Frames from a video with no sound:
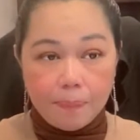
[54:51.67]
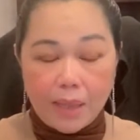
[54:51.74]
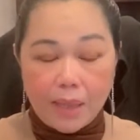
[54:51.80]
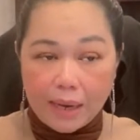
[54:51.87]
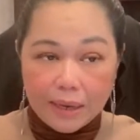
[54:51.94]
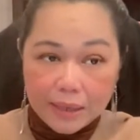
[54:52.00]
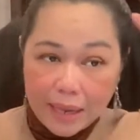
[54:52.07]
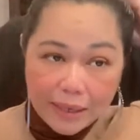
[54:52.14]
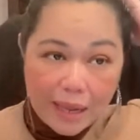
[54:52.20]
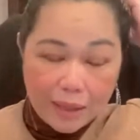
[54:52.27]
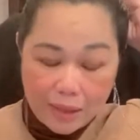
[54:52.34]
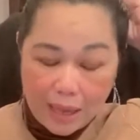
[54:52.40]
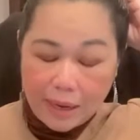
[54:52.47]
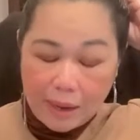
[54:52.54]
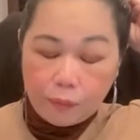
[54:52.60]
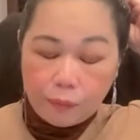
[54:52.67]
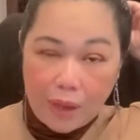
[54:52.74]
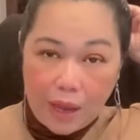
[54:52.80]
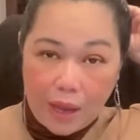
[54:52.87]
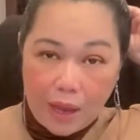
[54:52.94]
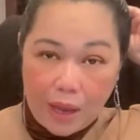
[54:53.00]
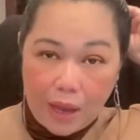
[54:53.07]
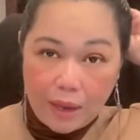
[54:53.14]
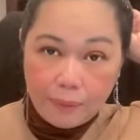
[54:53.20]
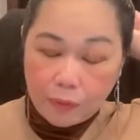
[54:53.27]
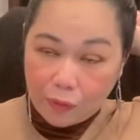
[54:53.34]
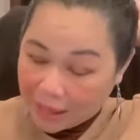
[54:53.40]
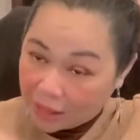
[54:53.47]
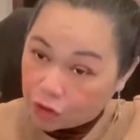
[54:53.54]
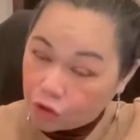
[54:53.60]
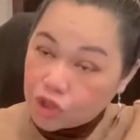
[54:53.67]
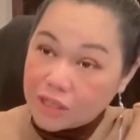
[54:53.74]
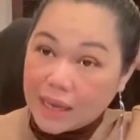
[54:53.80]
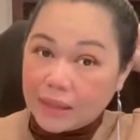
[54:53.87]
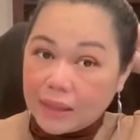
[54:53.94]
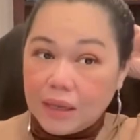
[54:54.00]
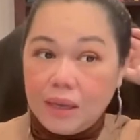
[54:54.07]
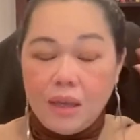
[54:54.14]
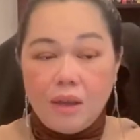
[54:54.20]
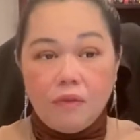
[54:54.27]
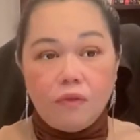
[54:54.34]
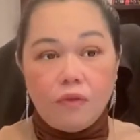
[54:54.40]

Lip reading: that running a tuition center,